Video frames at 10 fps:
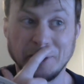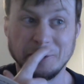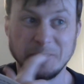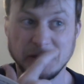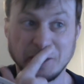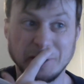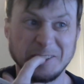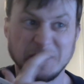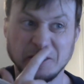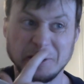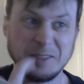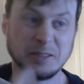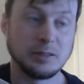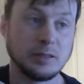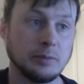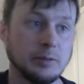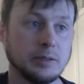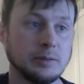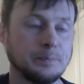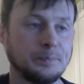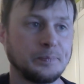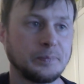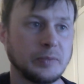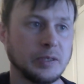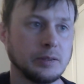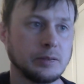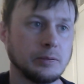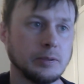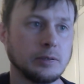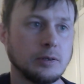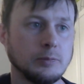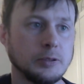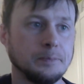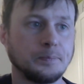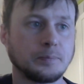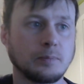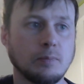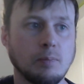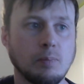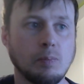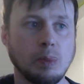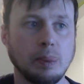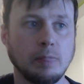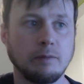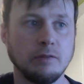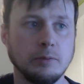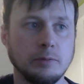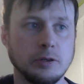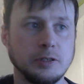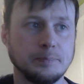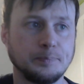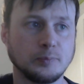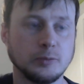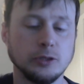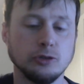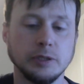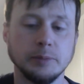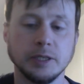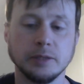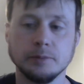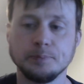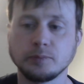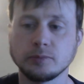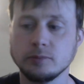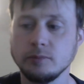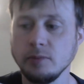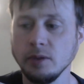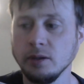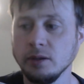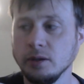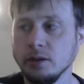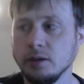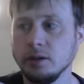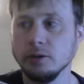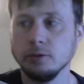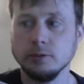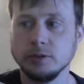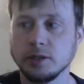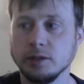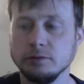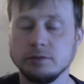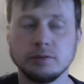all the suddenlies thing. I mean, I think it's quite a common phenomenon when dreaming that you don't always have